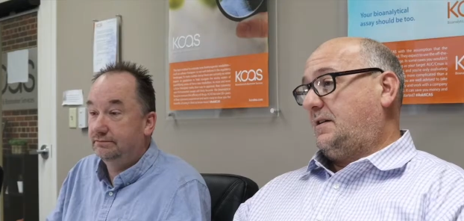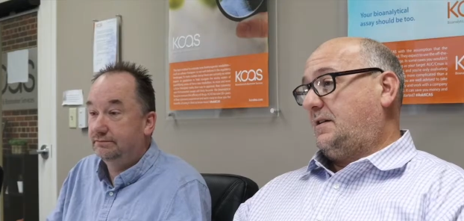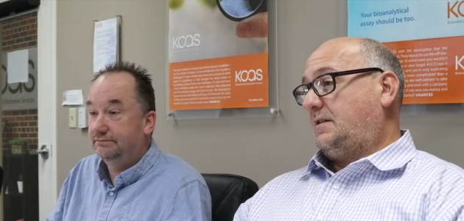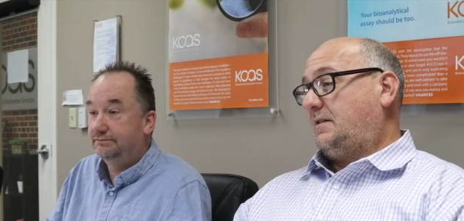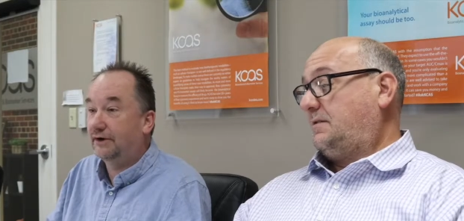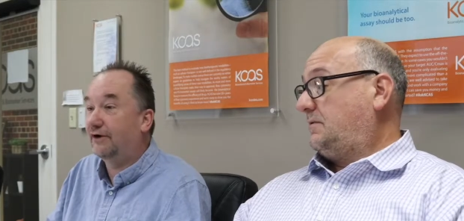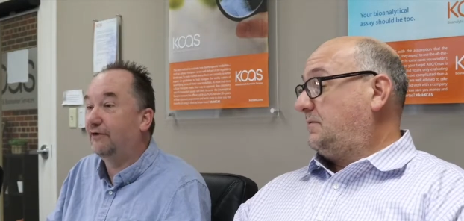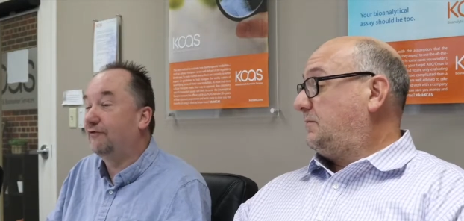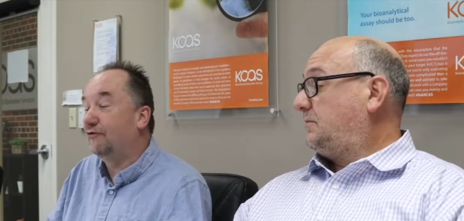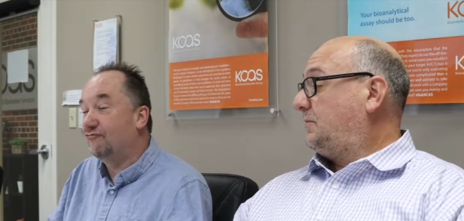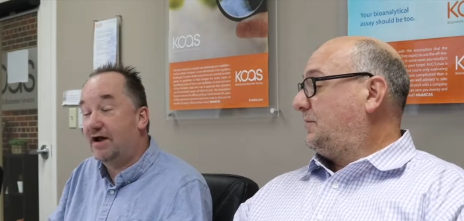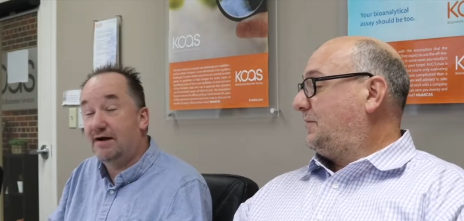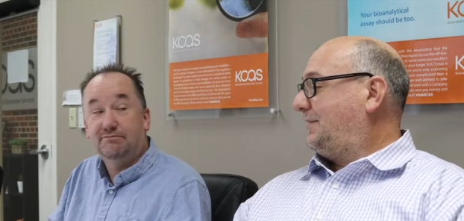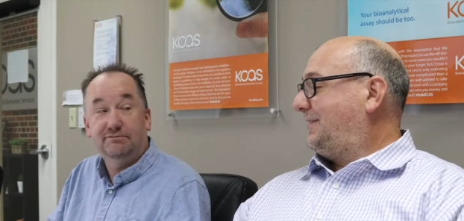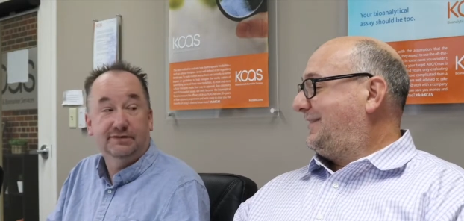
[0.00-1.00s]
Speaker 1: part of the
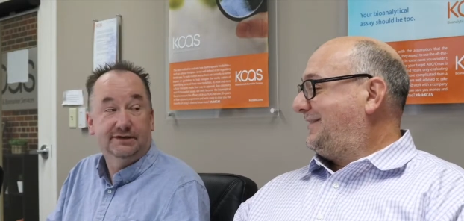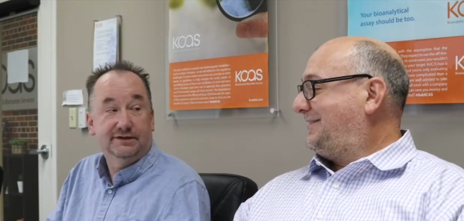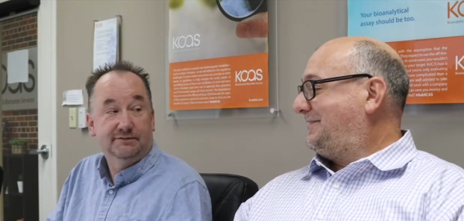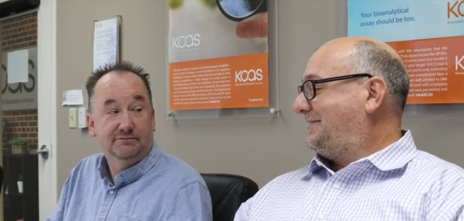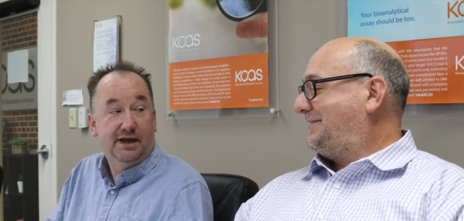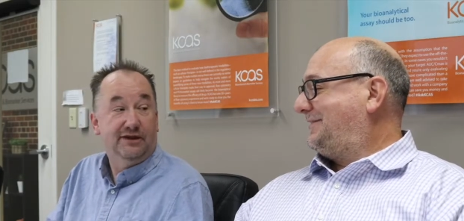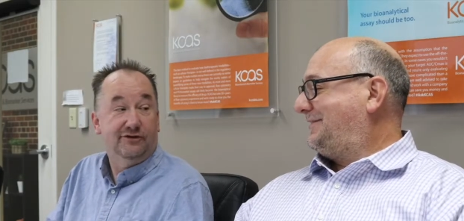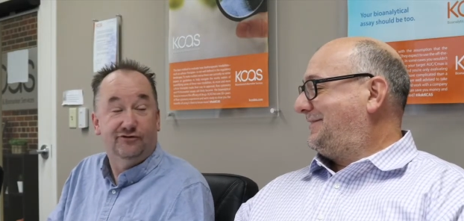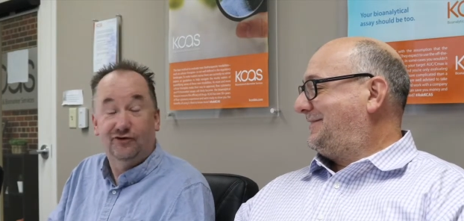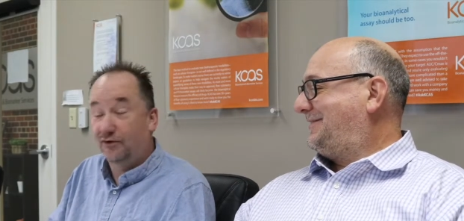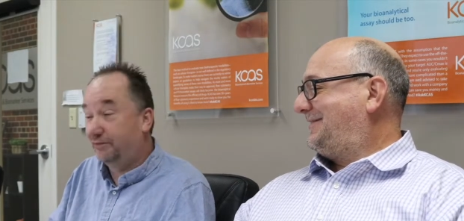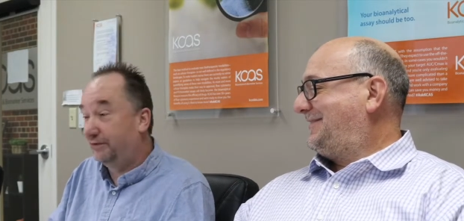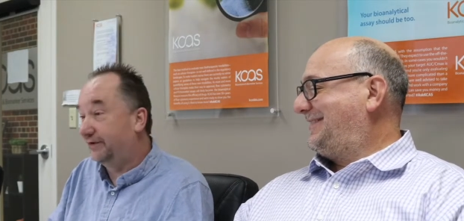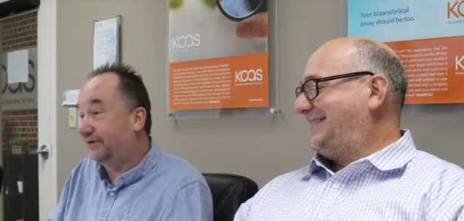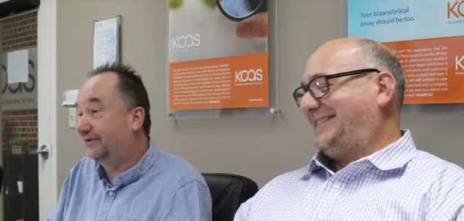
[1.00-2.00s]
rambling main
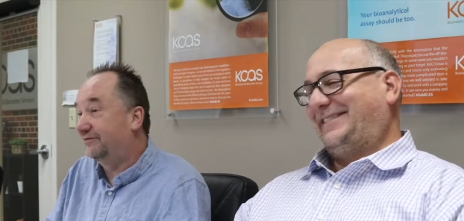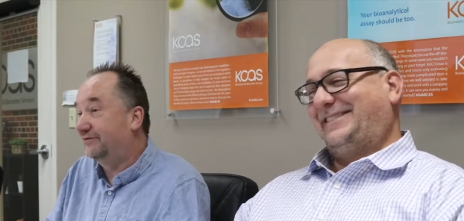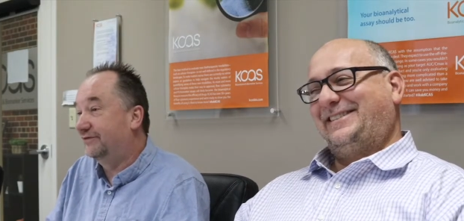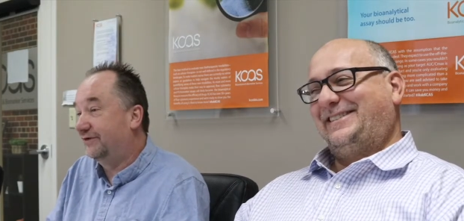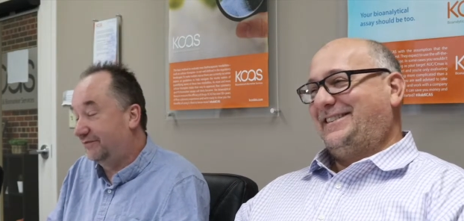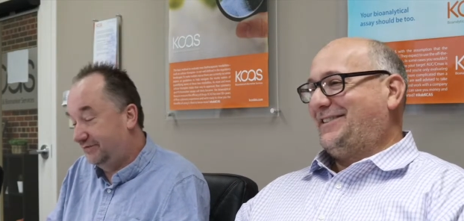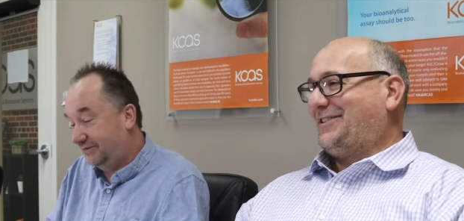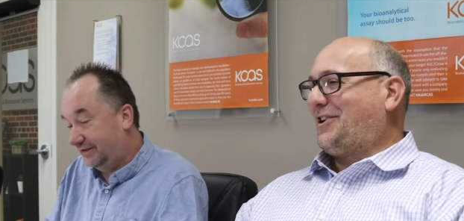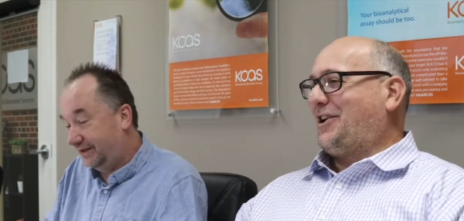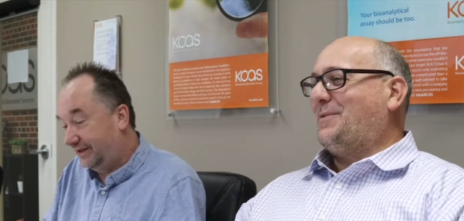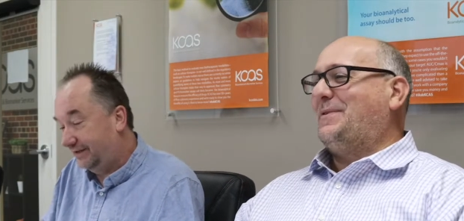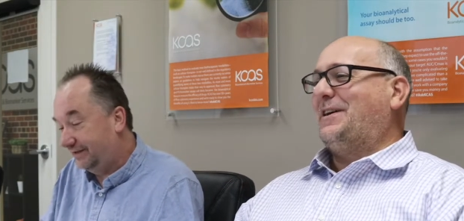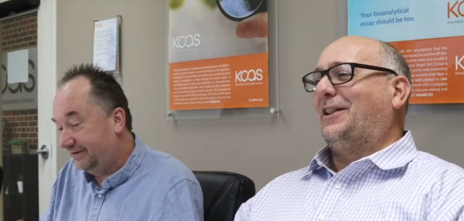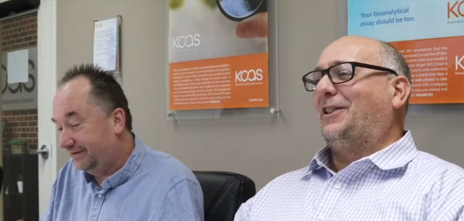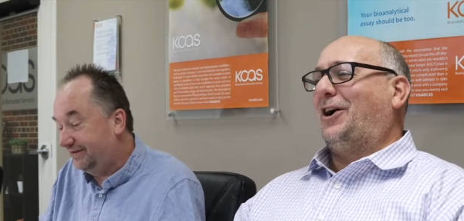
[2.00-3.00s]
topic of, of
Speaker 2: today. Going to
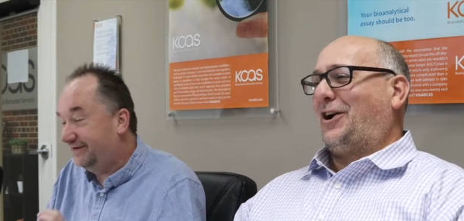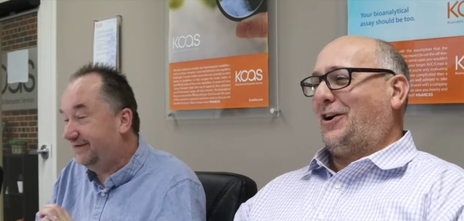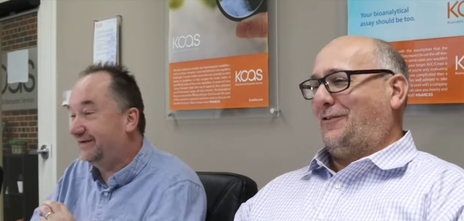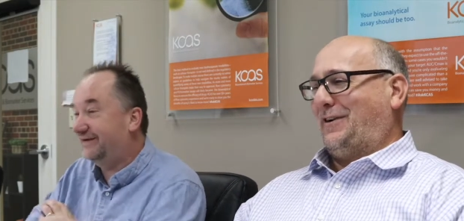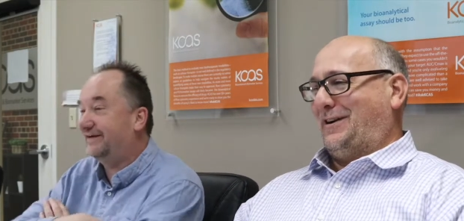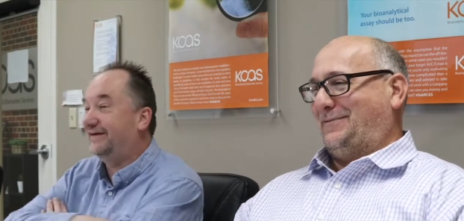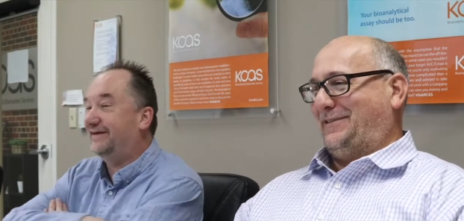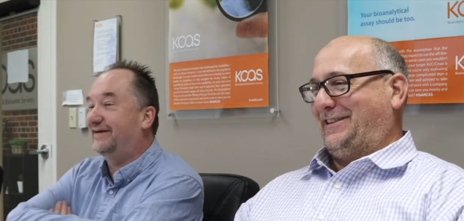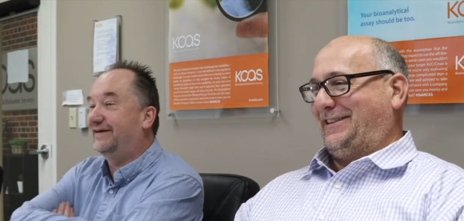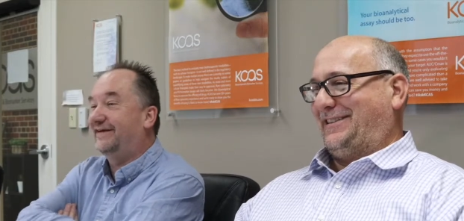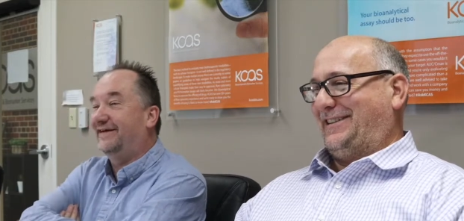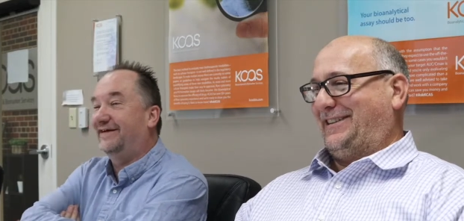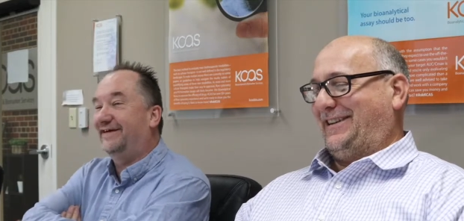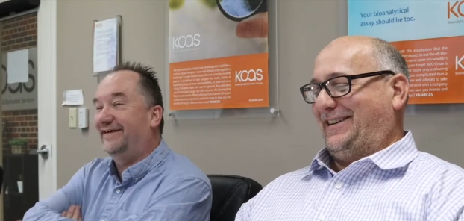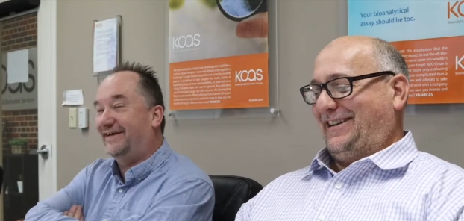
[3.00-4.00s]
be a lot of rambling
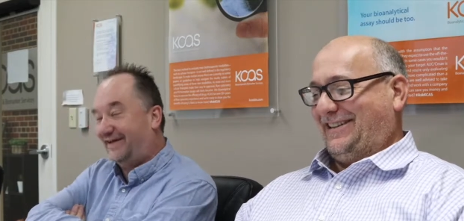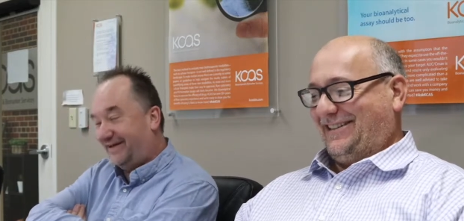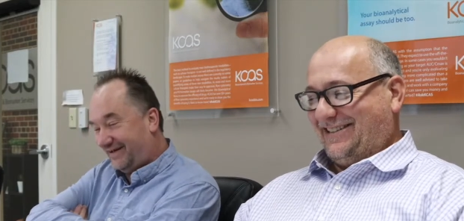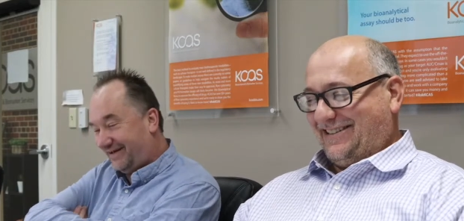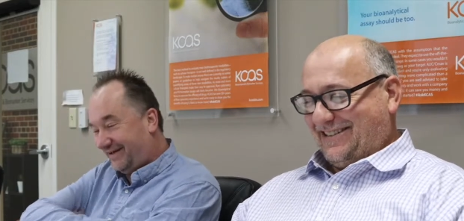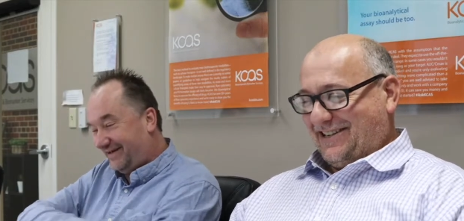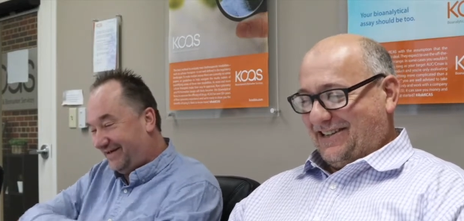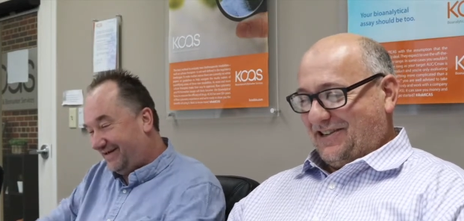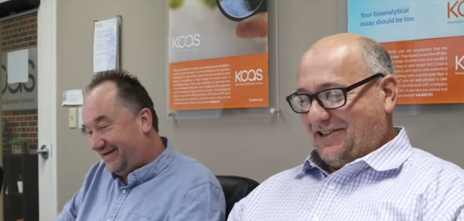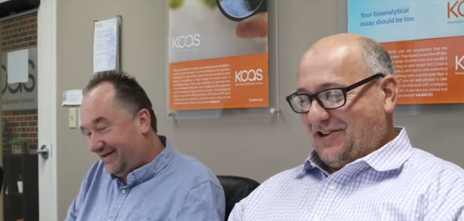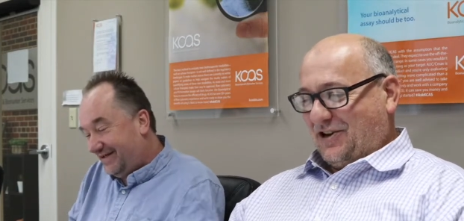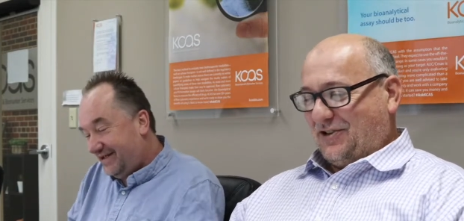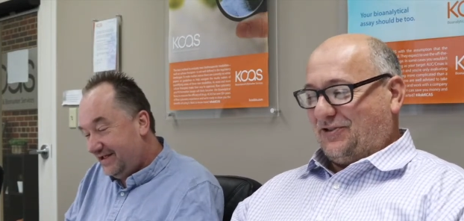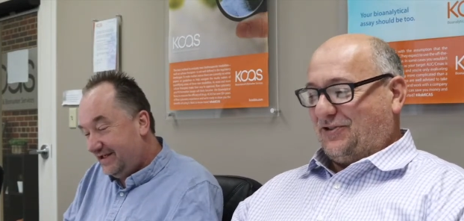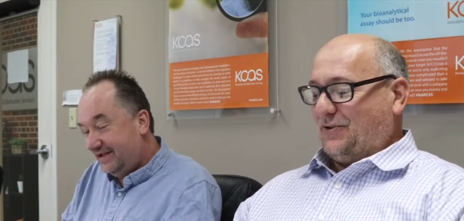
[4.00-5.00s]
today. No,
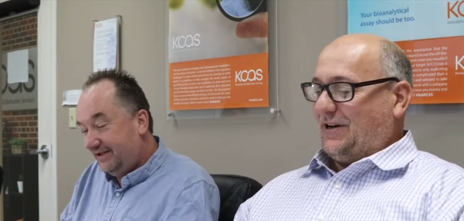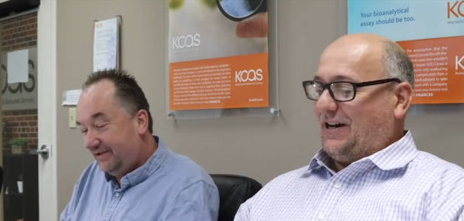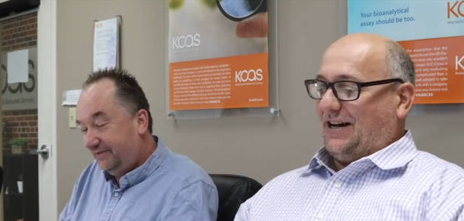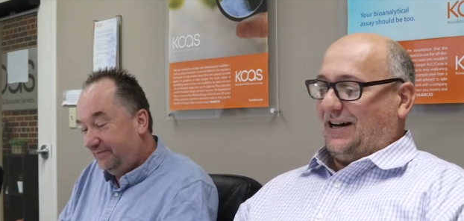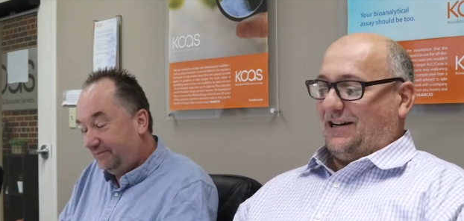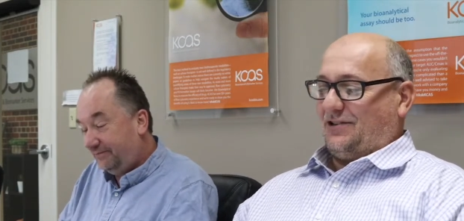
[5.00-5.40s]
so uh,